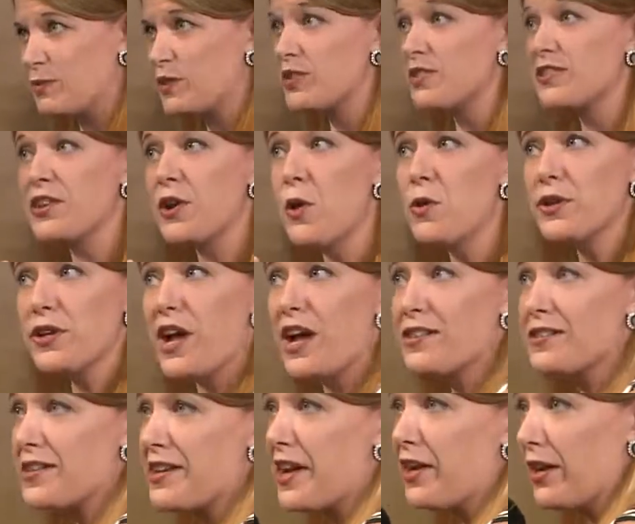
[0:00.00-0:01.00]
This is the only
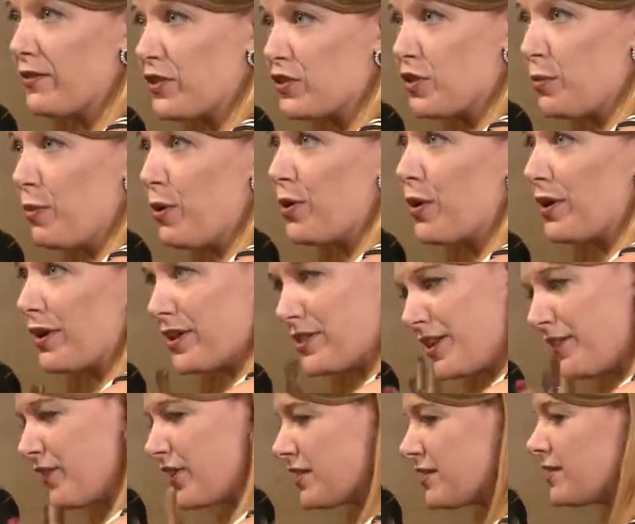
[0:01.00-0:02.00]
hunting I'll ever support, is
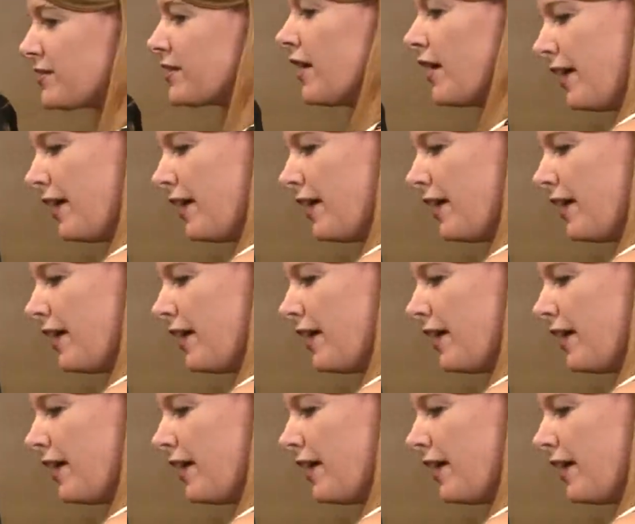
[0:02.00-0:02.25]
if it's